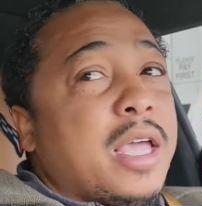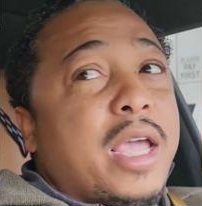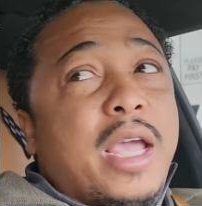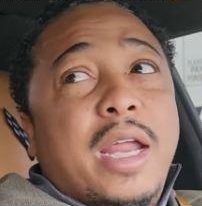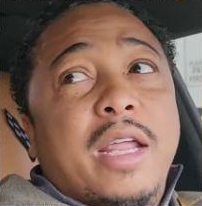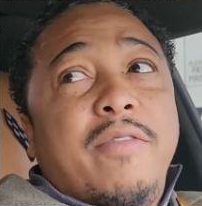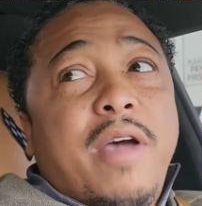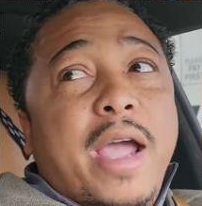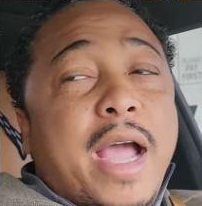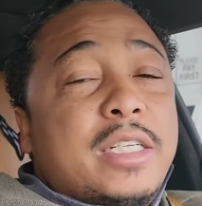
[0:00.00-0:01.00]
And if
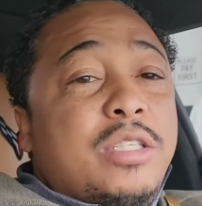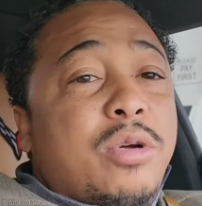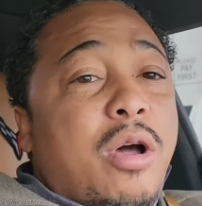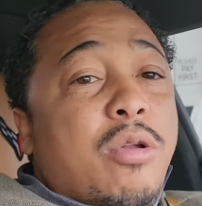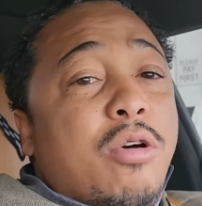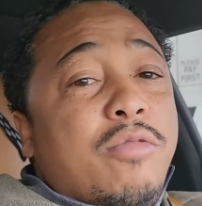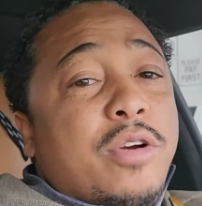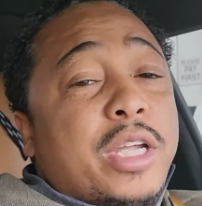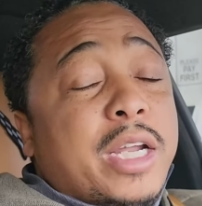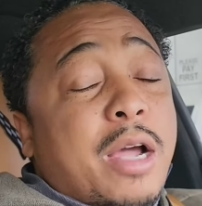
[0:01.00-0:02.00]
I had to do it all over
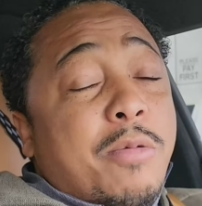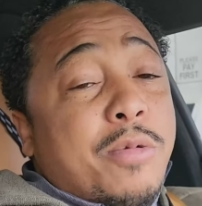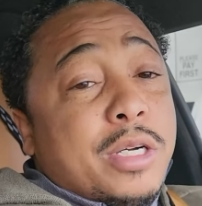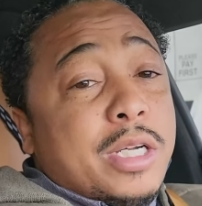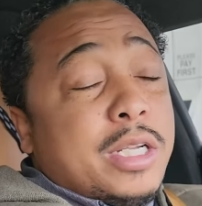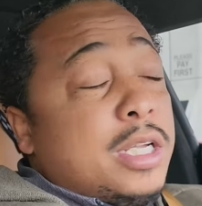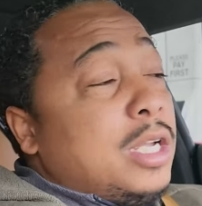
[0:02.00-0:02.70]
again, I would.